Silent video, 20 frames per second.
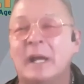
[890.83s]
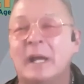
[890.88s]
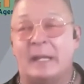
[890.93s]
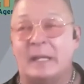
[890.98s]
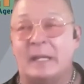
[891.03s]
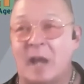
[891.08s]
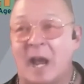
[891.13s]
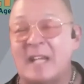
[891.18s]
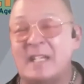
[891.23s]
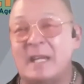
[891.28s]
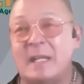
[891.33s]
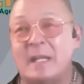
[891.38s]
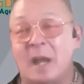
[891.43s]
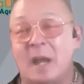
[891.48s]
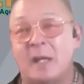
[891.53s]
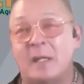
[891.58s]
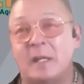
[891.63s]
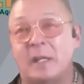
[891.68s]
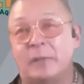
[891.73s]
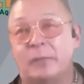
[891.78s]
In
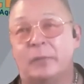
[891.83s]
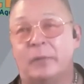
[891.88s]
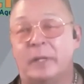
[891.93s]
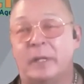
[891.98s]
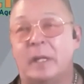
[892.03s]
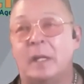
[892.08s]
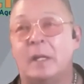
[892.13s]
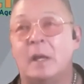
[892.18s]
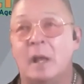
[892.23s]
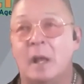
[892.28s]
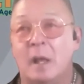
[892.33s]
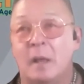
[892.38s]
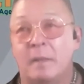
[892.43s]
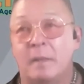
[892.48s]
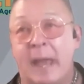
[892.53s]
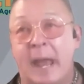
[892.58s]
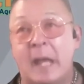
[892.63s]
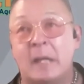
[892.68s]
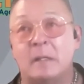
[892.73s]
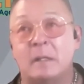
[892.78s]
1993,
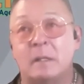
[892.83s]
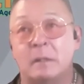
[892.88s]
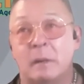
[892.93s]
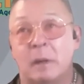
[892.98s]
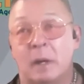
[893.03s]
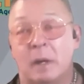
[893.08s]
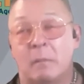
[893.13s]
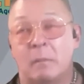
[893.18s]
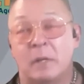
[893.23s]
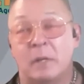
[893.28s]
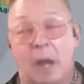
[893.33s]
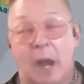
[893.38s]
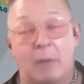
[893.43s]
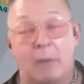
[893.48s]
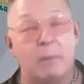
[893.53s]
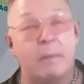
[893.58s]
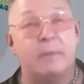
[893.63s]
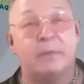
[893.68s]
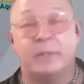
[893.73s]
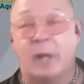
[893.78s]
that I
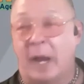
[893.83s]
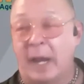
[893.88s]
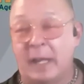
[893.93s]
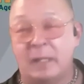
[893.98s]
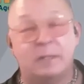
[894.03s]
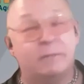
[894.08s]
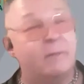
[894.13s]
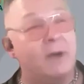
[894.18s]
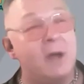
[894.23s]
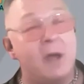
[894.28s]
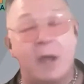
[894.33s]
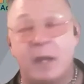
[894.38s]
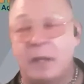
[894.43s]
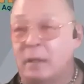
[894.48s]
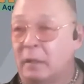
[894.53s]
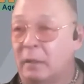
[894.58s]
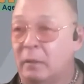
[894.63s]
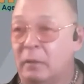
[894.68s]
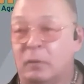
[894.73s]
remember Diane Devine,